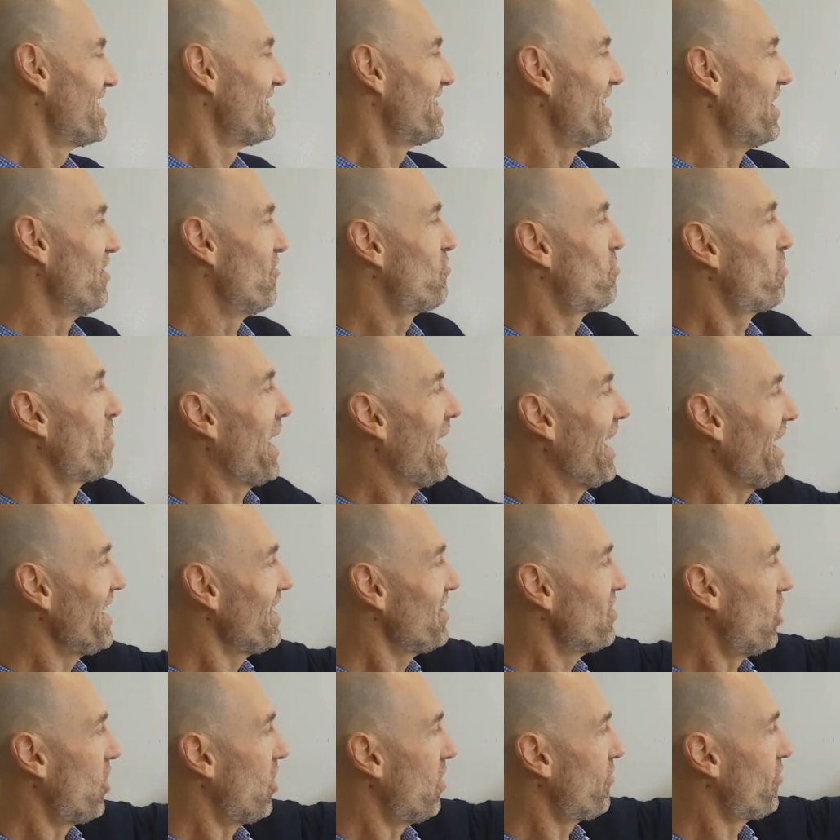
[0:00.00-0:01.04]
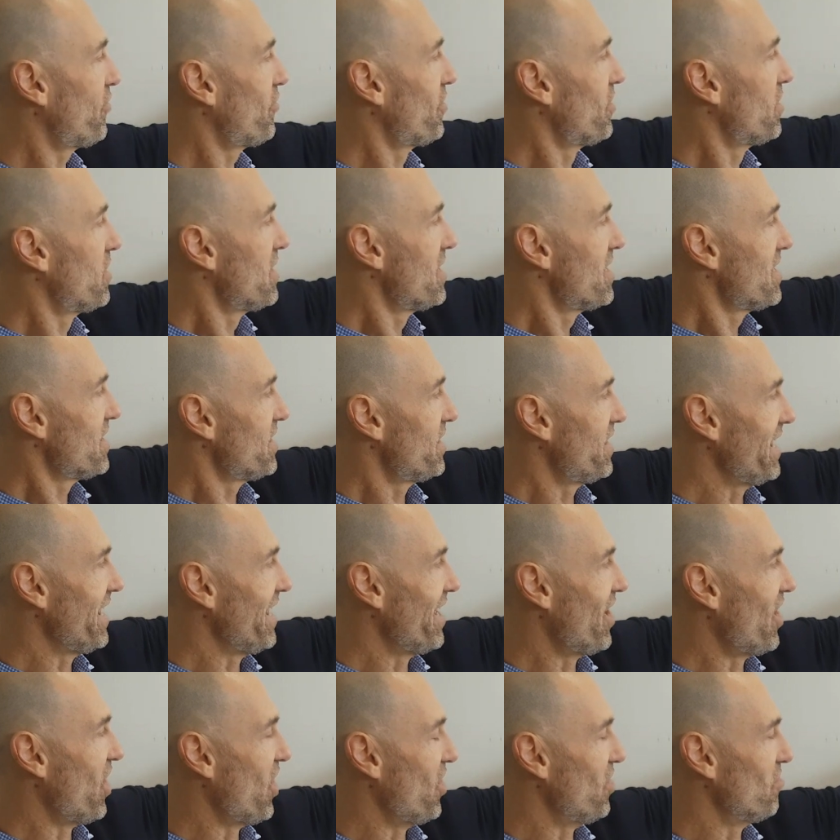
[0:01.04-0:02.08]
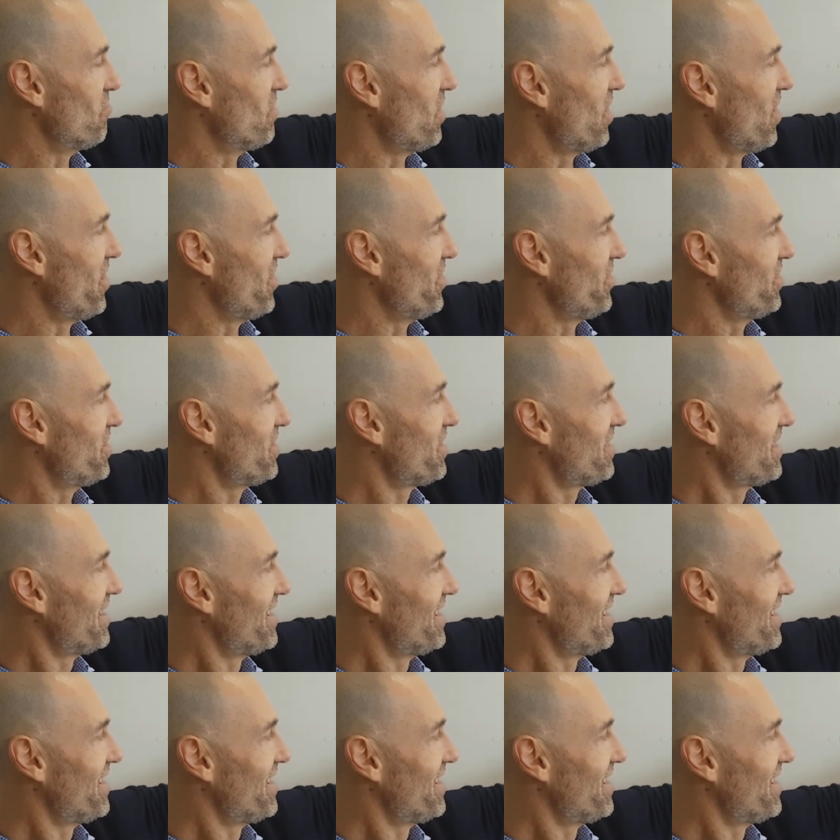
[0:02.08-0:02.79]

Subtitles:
they've paid off their home loan